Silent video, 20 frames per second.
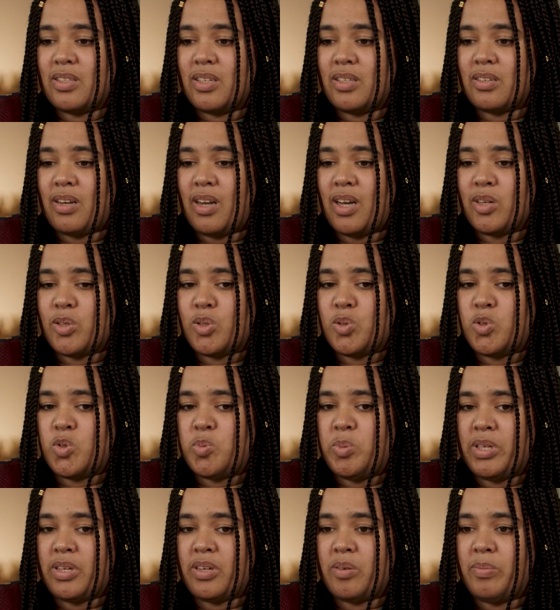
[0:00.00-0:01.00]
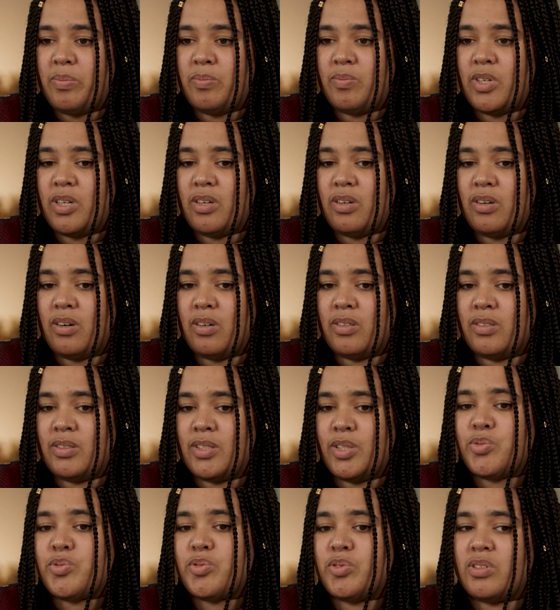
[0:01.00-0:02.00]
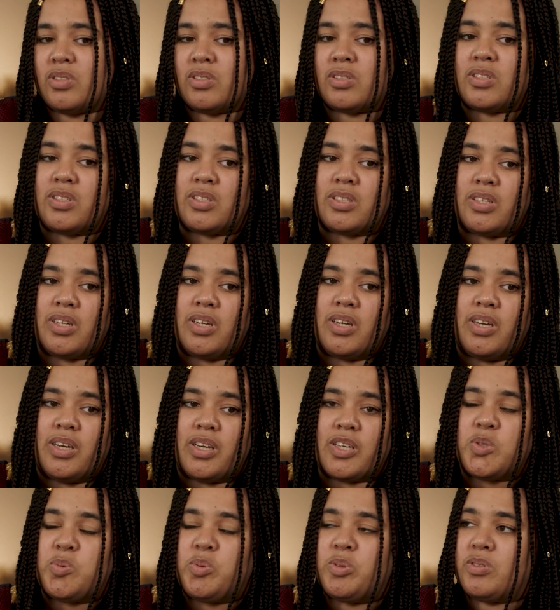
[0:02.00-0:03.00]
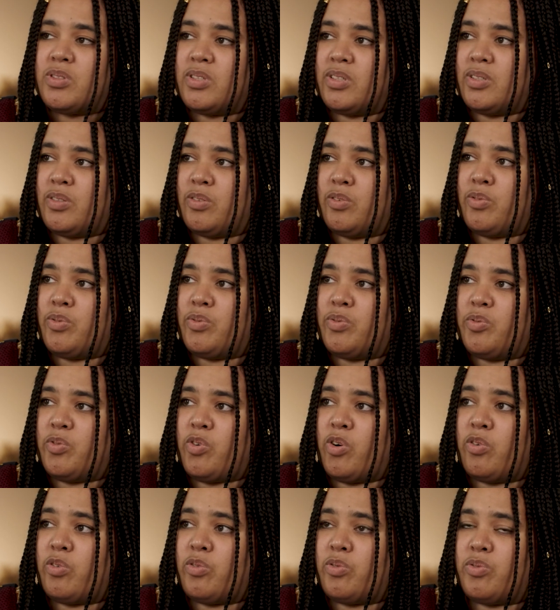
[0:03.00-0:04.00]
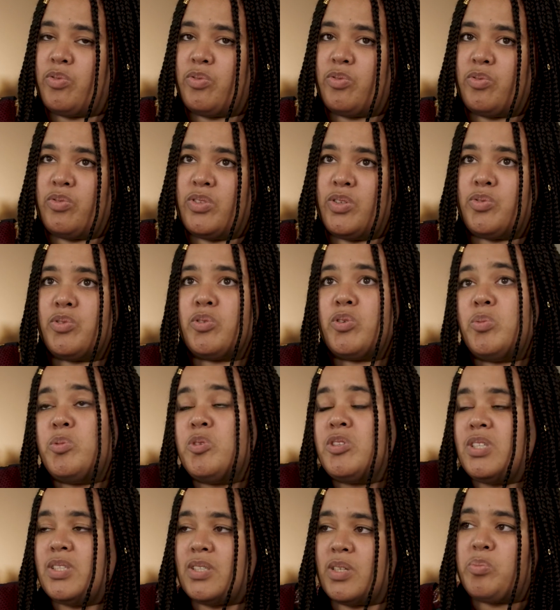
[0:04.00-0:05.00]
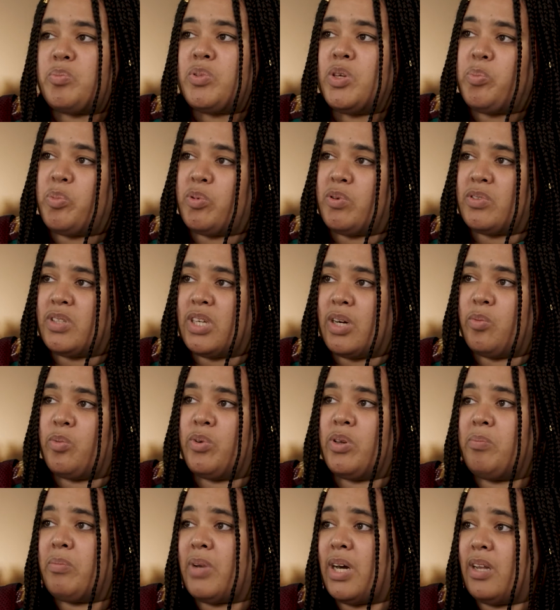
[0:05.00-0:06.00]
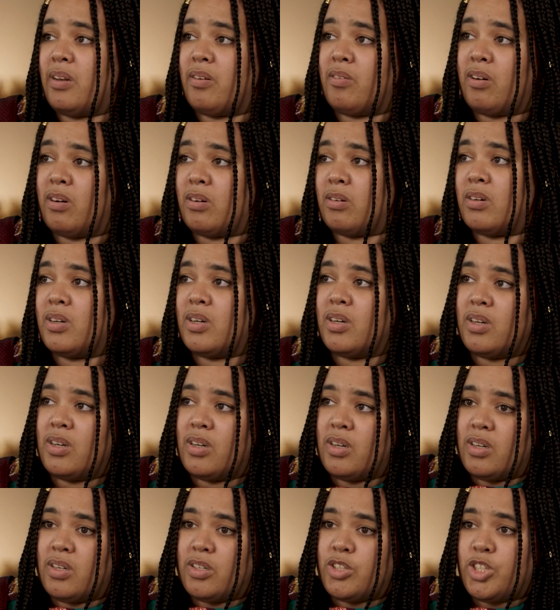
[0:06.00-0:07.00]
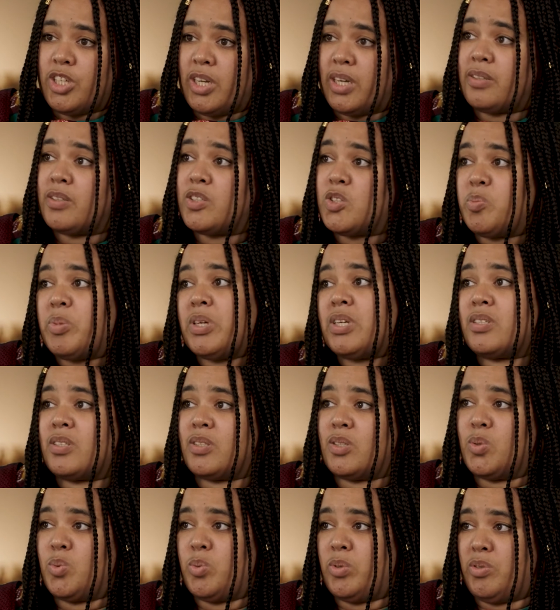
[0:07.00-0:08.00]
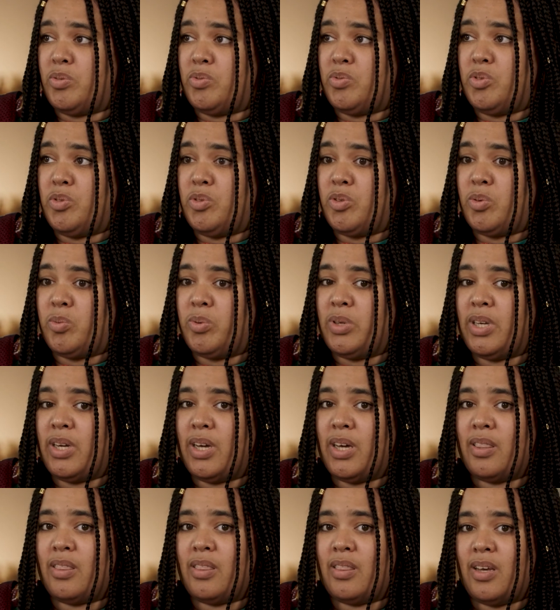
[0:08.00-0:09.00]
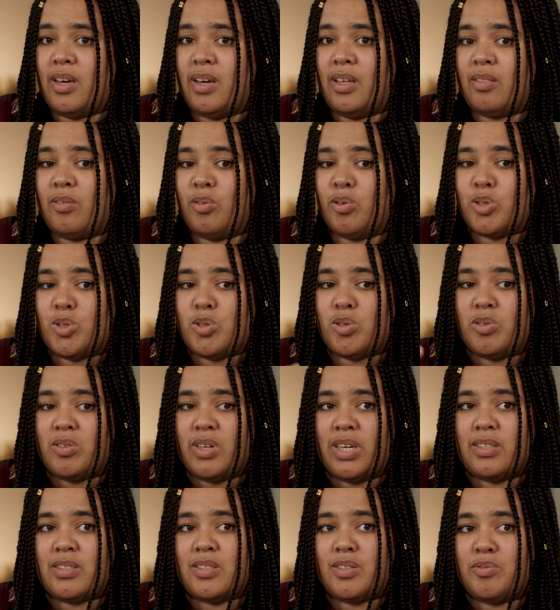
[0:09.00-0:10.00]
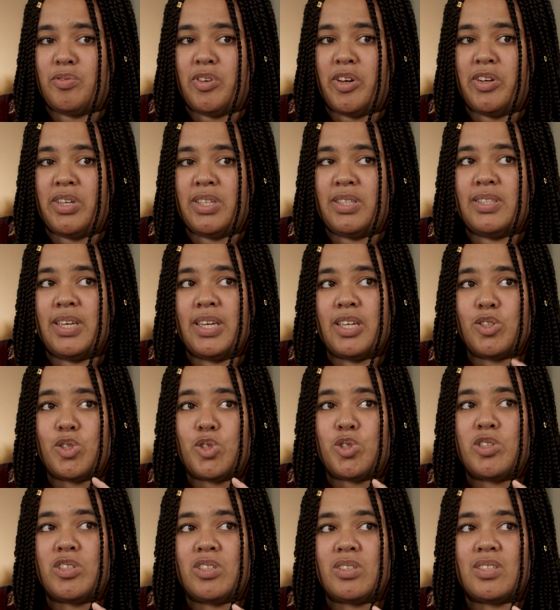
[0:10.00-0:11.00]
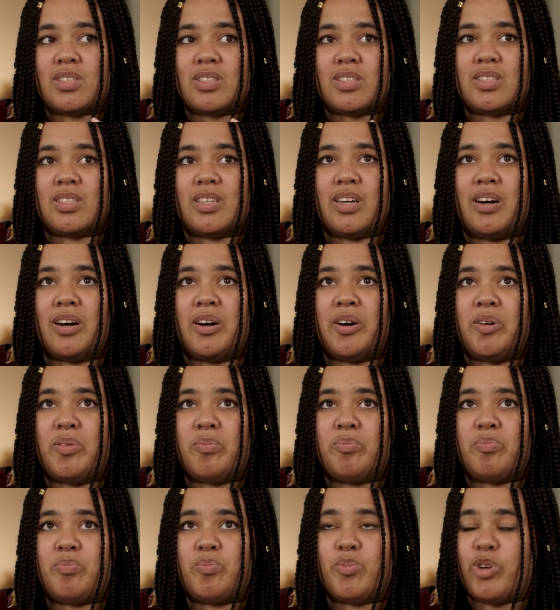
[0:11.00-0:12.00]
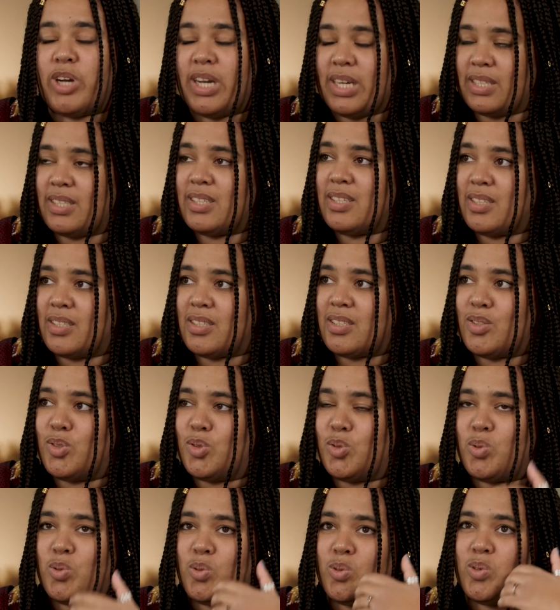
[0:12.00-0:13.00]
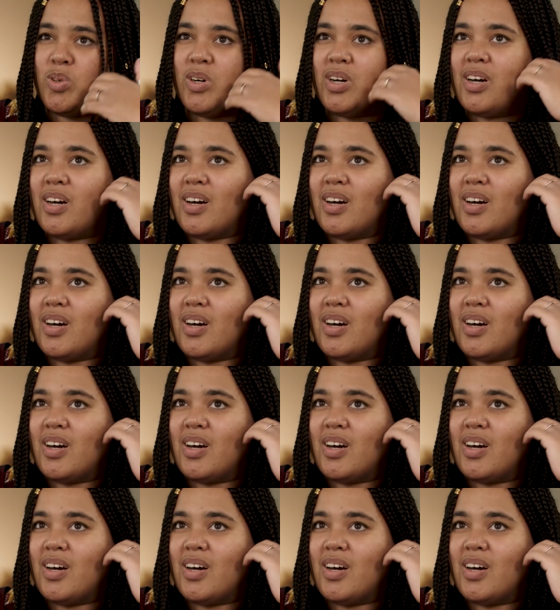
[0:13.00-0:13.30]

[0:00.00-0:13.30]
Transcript: it allows to speak different experiences of different communities and people that we might not share the spaces with, you know. And also it's a very dangerous practice to